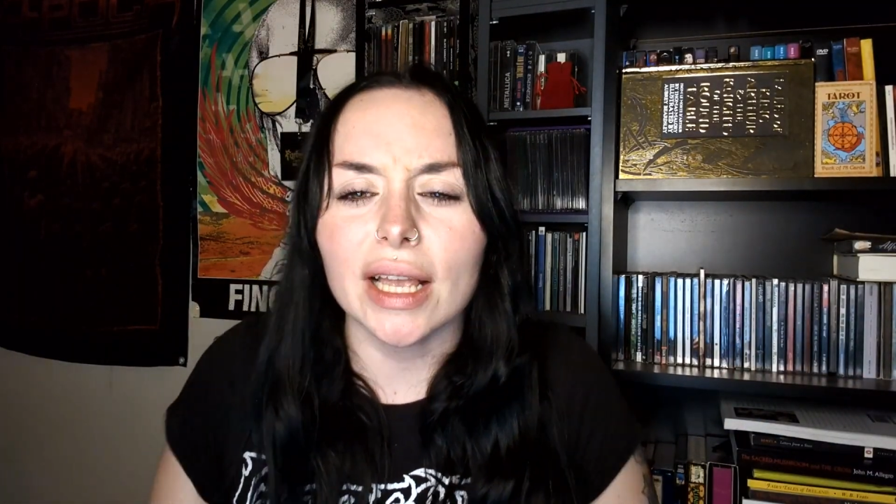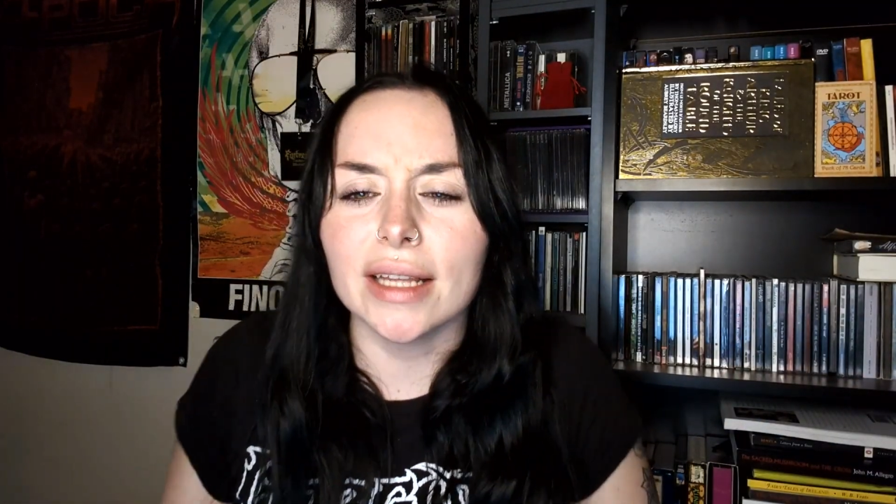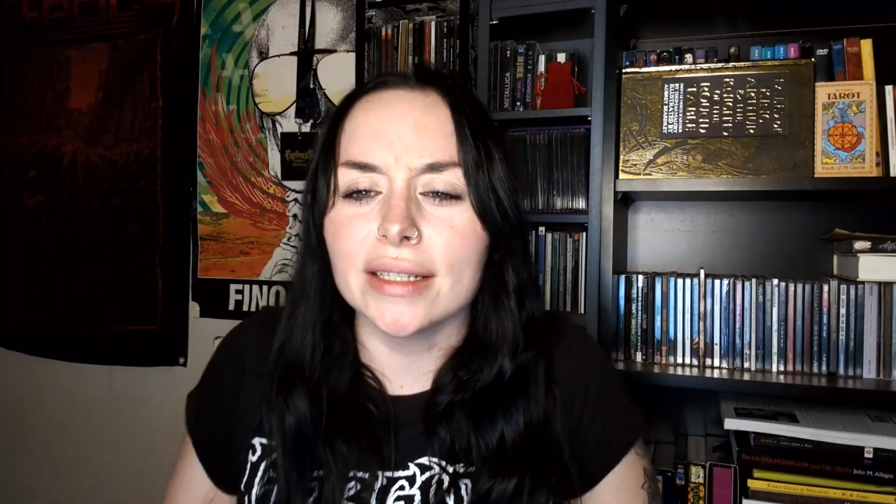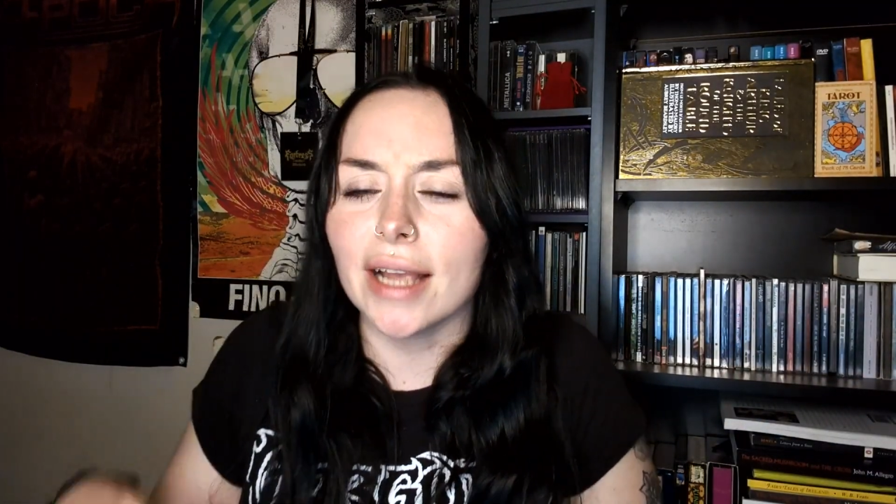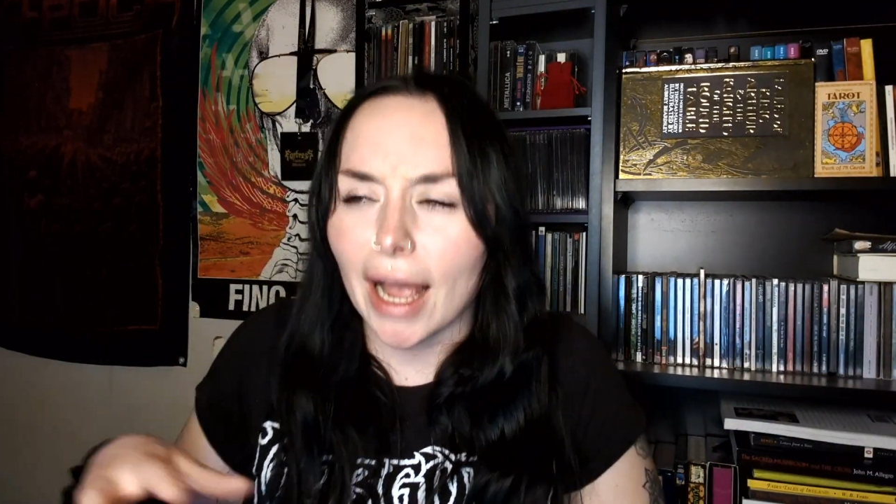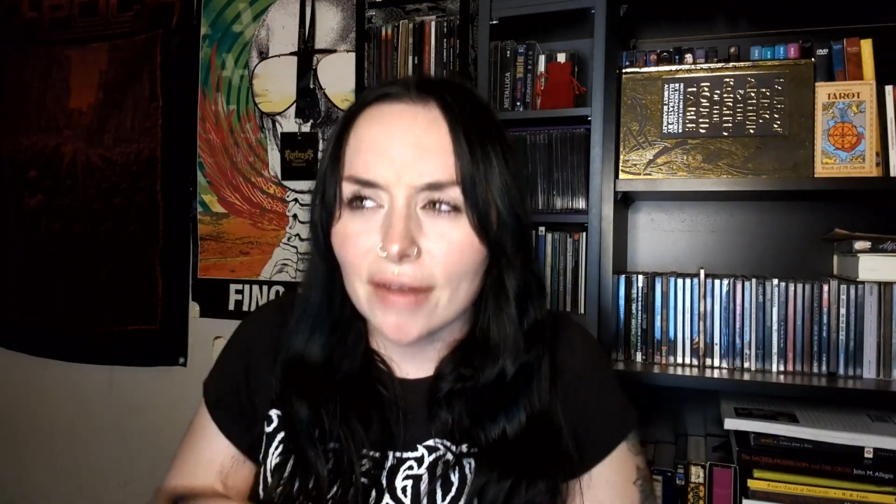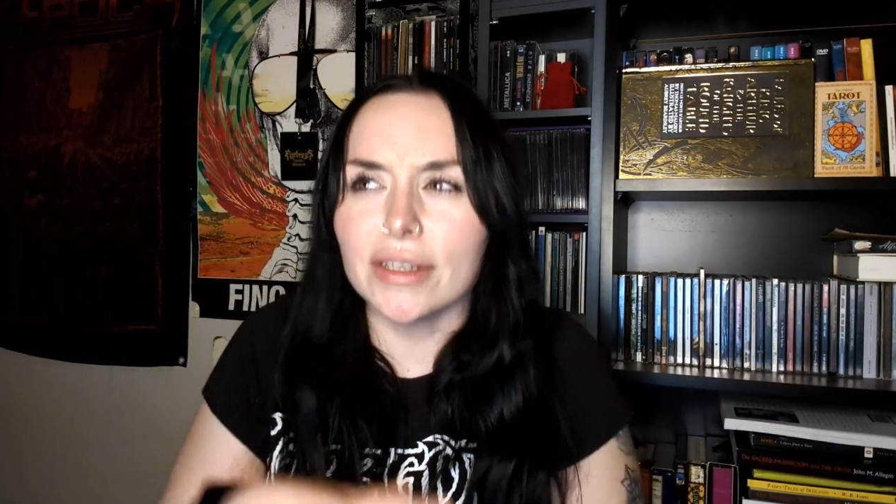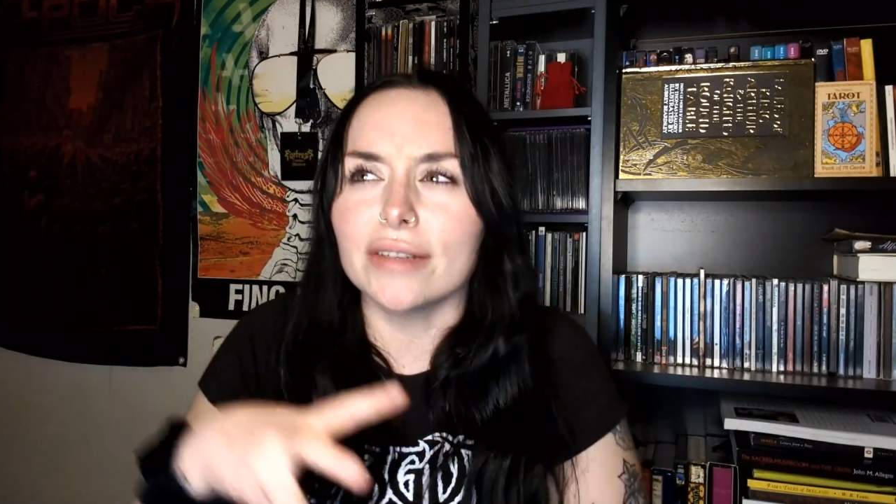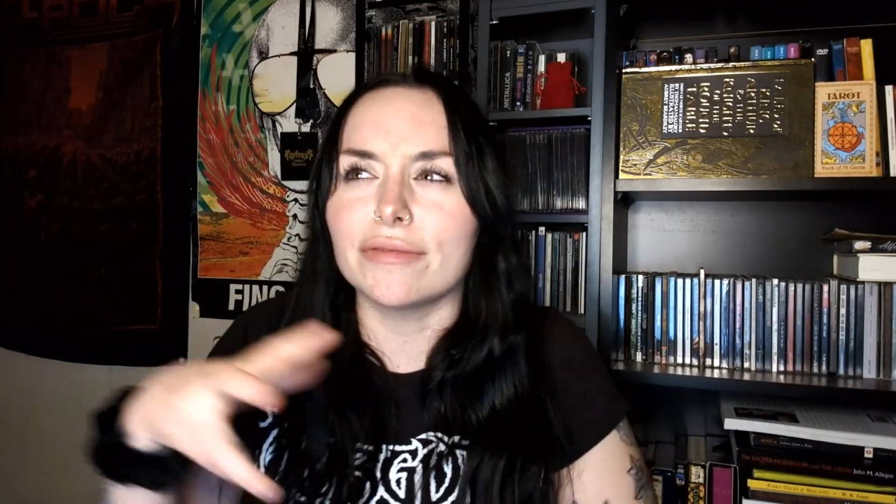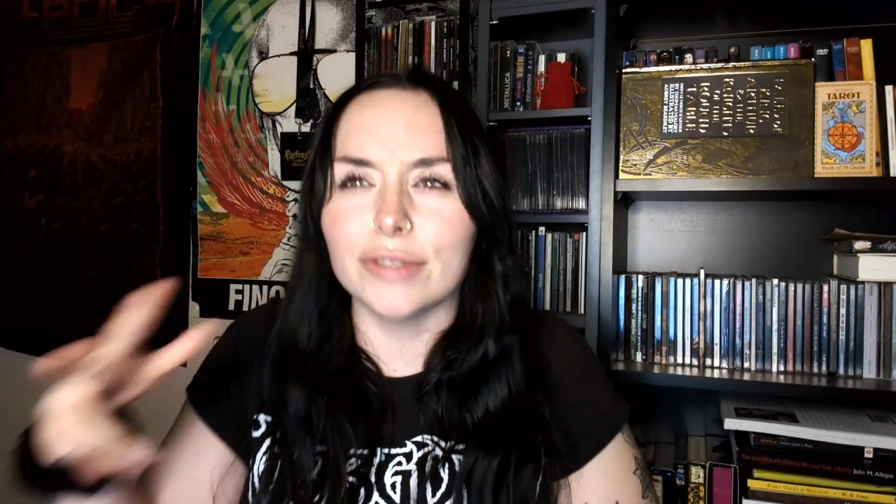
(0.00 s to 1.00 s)
and
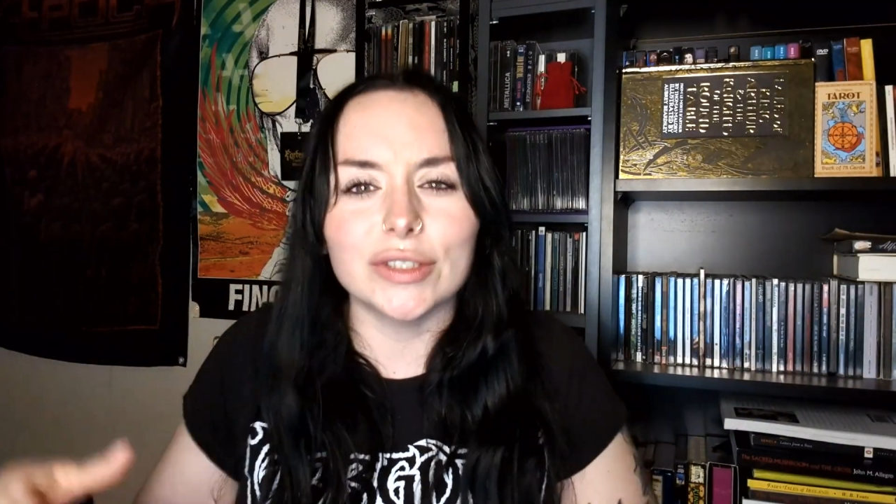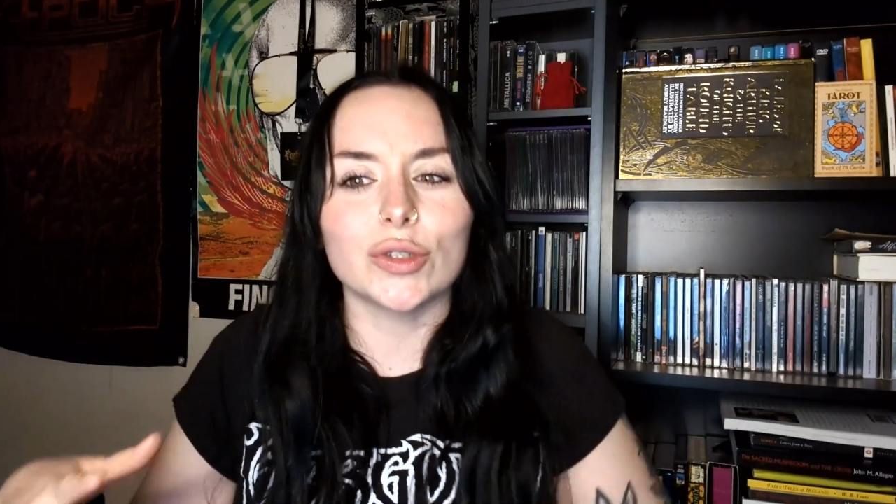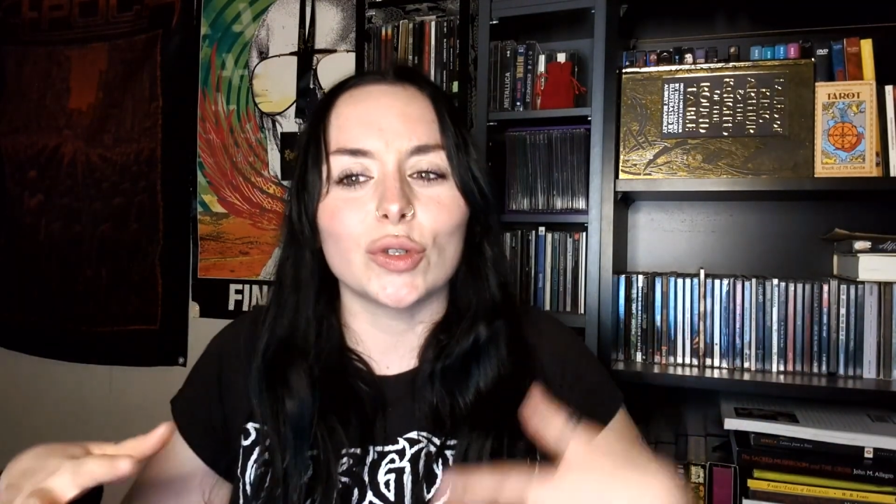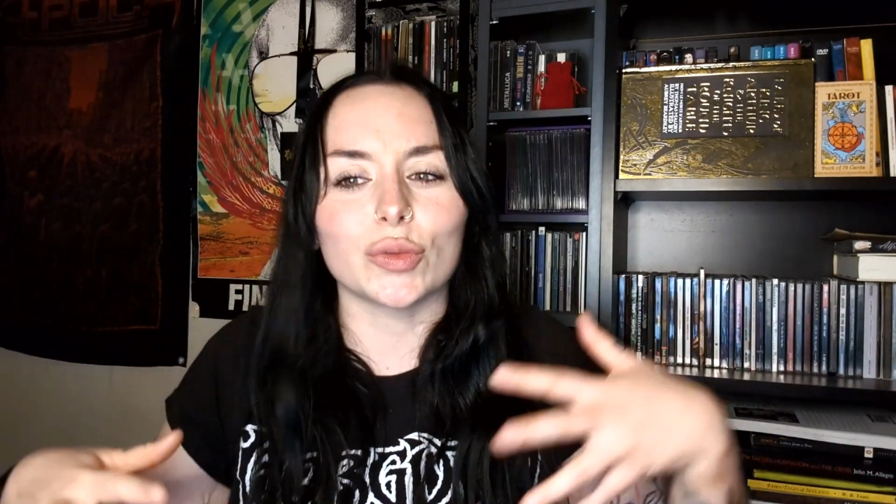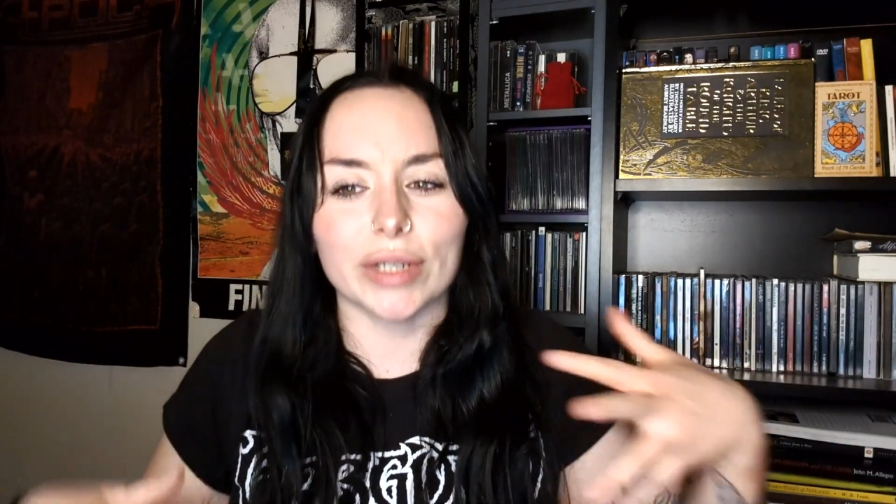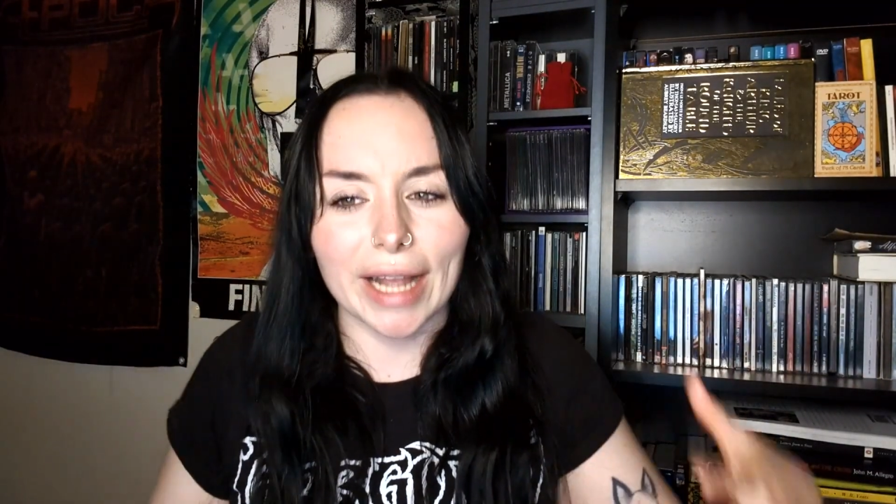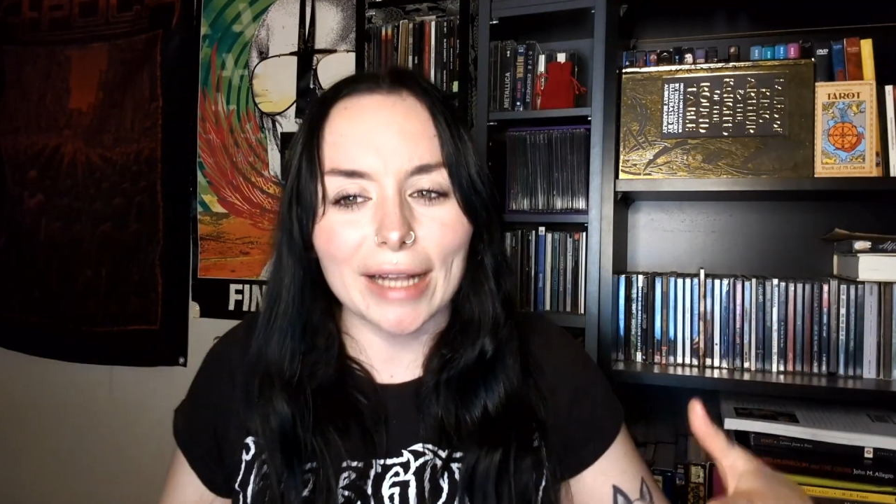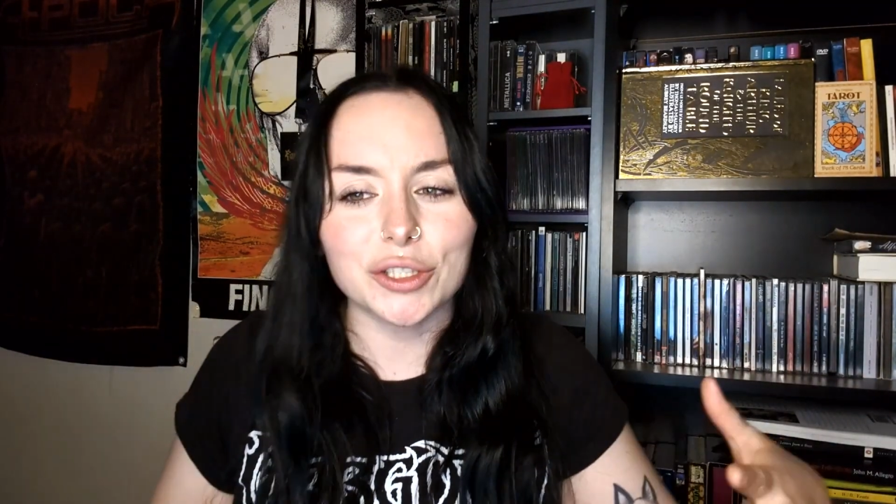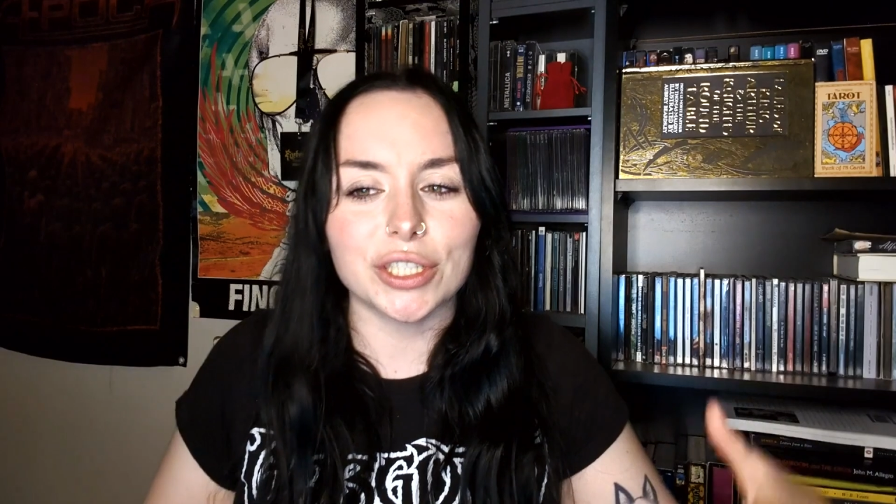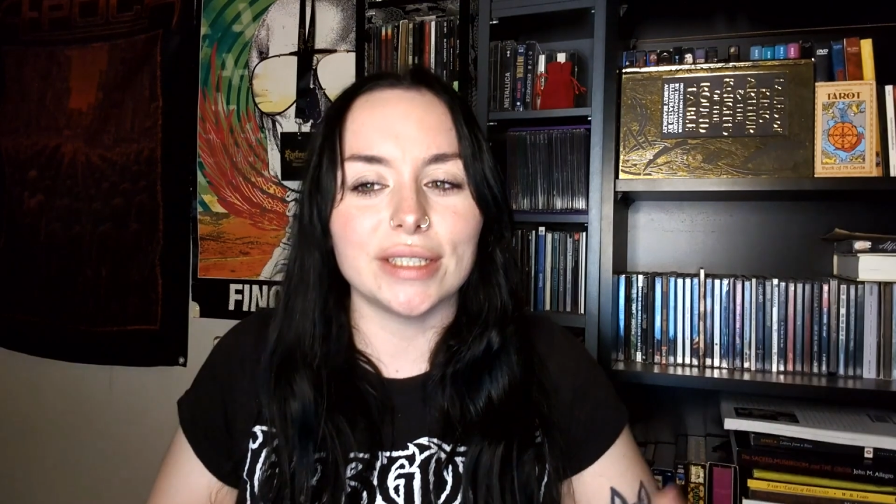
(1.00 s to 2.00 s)
having physical
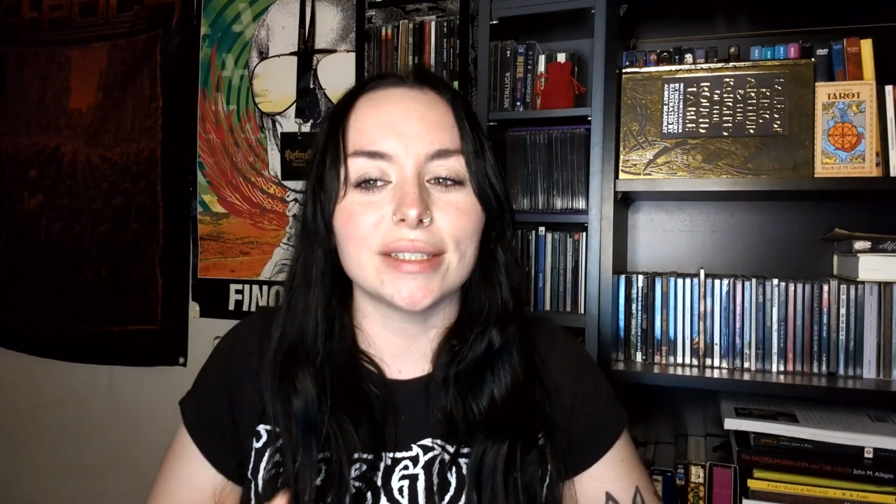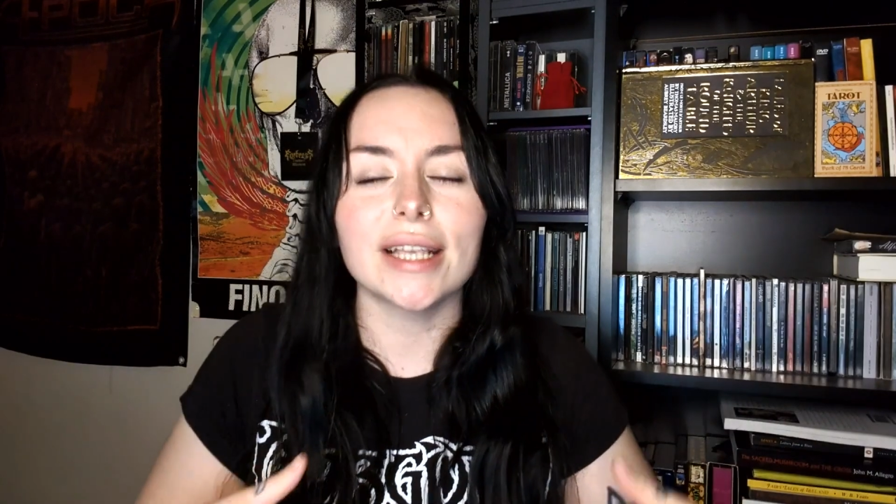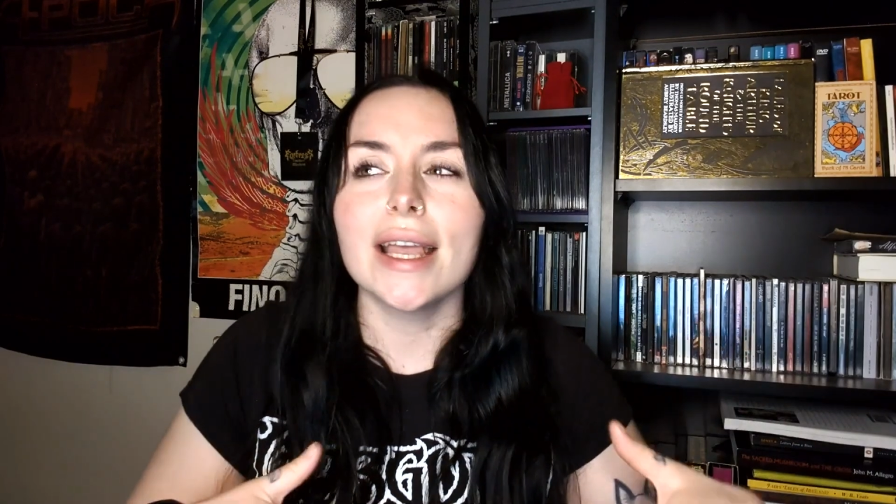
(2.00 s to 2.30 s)
reactions